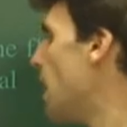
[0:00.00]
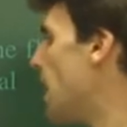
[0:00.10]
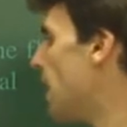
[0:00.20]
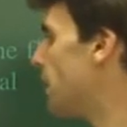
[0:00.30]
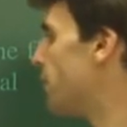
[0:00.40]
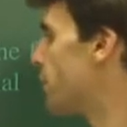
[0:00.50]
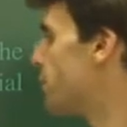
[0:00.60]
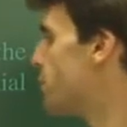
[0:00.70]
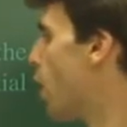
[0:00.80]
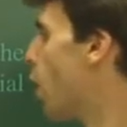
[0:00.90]
And
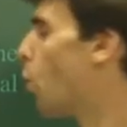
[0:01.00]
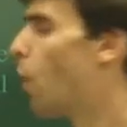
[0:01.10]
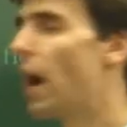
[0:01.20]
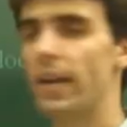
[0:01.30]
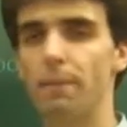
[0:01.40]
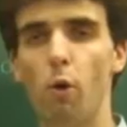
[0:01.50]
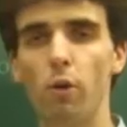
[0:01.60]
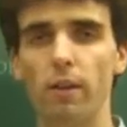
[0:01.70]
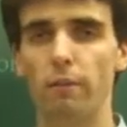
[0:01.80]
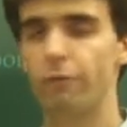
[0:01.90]
there's no y
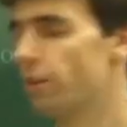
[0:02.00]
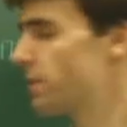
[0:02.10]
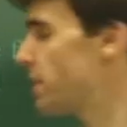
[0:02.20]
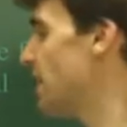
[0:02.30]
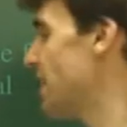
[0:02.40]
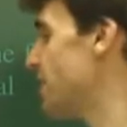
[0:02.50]
component at first,